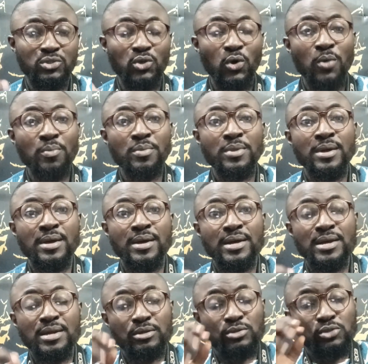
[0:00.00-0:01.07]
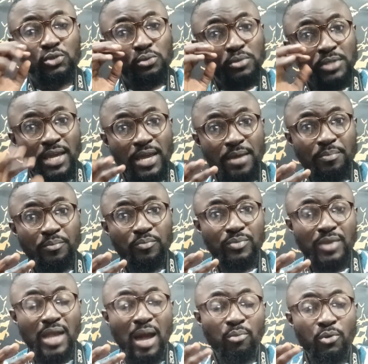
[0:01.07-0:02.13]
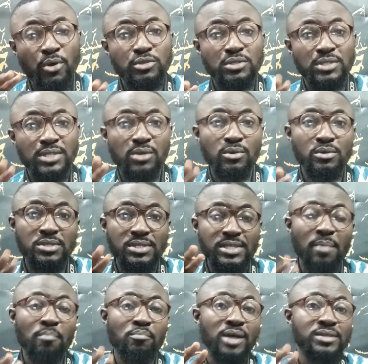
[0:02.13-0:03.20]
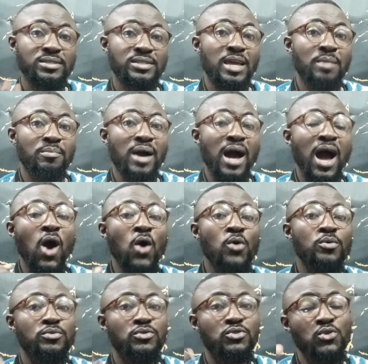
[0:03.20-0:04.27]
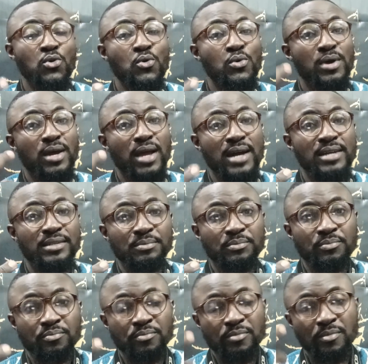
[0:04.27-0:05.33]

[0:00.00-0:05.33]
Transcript: So today I'm going to take you step by step how you can